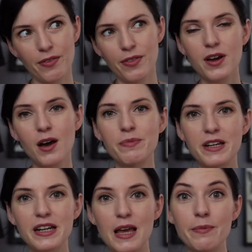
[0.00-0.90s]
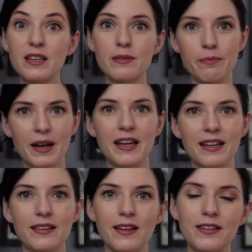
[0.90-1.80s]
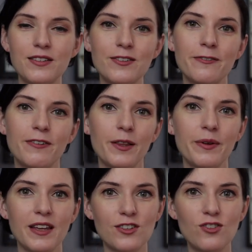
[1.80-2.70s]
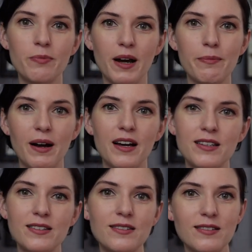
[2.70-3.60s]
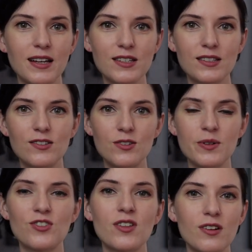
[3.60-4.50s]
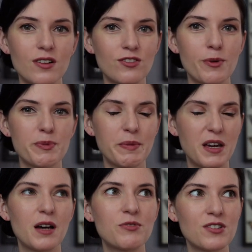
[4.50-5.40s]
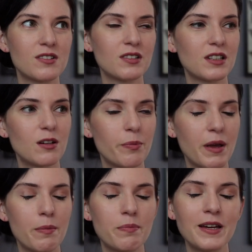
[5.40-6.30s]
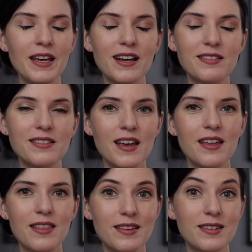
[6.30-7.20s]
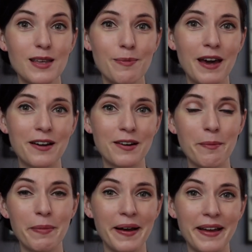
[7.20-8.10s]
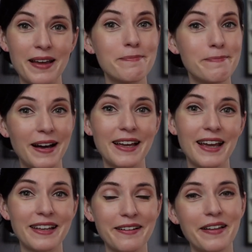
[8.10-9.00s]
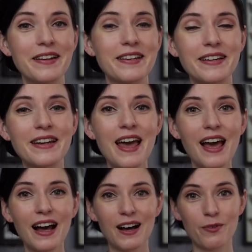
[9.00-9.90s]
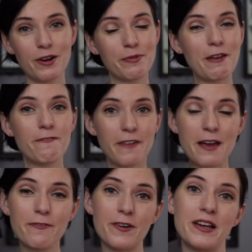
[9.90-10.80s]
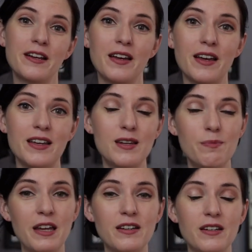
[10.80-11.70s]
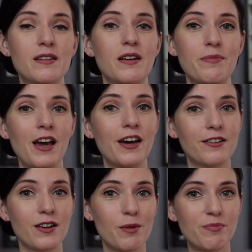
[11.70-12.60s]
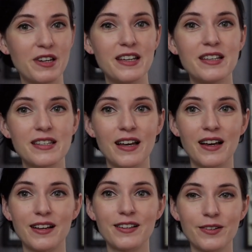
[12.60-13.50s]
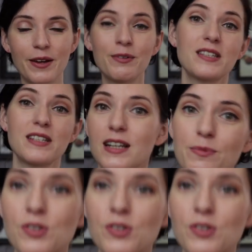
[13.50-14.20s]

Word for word: the company name is By Hand London, so following like two bye-byes next to each other trips me up just a little bit. But yes, this is a pattern by By Hand London, one of my favorite independent pattern companies. So I will stand up